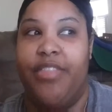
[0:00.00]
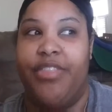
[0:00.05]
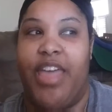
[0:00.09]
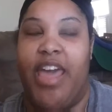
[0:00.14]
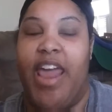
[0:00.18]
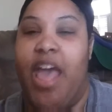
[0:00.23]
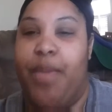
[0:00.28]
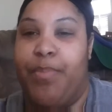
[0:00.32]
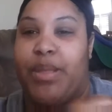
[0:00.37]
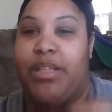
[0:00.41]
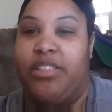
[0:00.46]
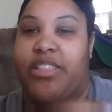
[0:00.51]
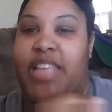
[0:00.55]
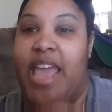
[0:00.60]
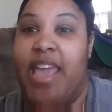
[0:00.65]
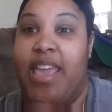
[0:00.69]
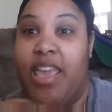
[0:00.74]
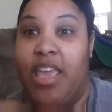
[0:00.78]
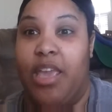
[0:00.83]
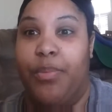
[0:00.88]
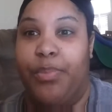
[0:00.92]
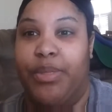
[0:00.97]
that had been
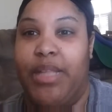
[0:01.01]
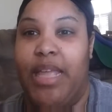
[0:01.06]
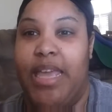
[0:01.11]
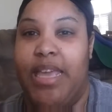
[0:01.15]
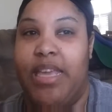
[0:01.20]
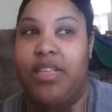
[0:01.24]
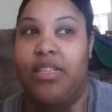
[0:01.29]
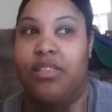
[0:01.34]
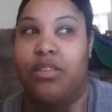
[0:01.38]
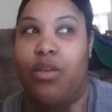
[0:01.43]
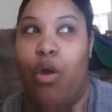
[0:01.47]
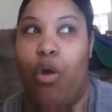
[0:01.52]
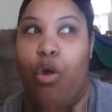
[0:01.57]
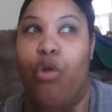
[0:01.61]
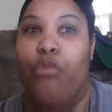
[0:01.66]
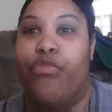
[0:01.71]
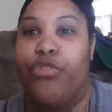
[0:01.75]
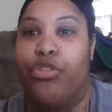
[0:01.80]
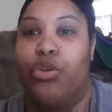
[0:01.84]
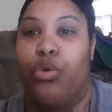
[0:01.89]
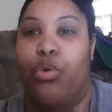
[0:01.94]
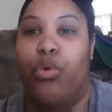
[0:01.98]
taking place
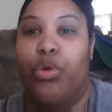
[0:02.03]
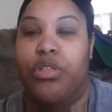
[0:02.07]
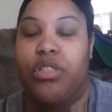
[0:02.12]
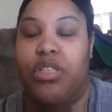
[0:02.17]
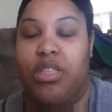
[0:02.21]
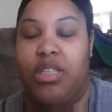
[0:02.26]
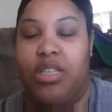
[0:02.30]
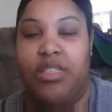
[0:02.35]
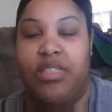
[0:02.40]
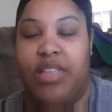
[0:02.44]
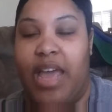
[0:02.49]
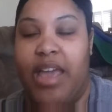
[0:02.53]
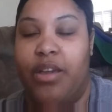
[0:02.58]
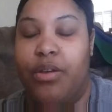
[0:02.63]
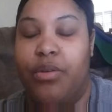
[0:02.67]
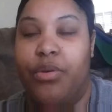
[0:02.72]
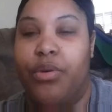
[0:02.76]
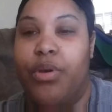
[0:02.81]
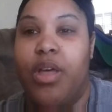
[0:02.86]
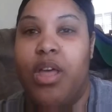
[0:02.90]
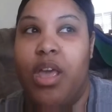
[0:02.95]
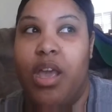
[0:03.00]
over the course of the
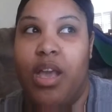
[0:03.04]
cycle,